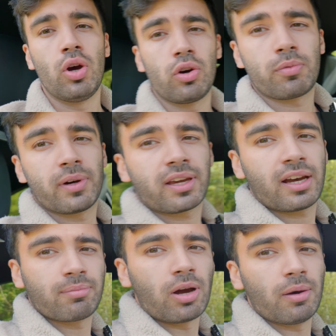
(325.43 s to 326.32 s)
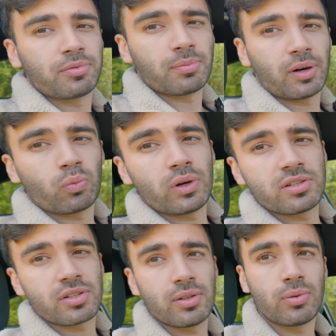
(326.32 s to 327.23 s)
hook my camera up to my
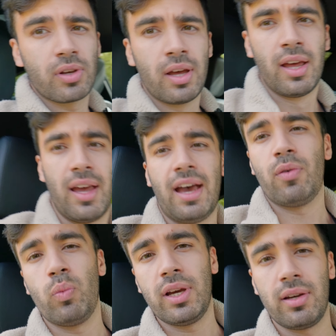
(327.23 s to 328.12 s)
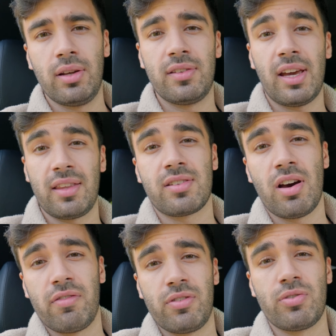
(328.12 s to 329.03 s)
windshield and we're going to take this
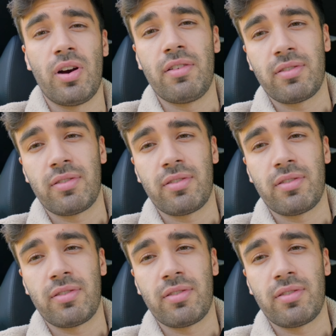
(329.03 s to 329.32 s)
car for a drive.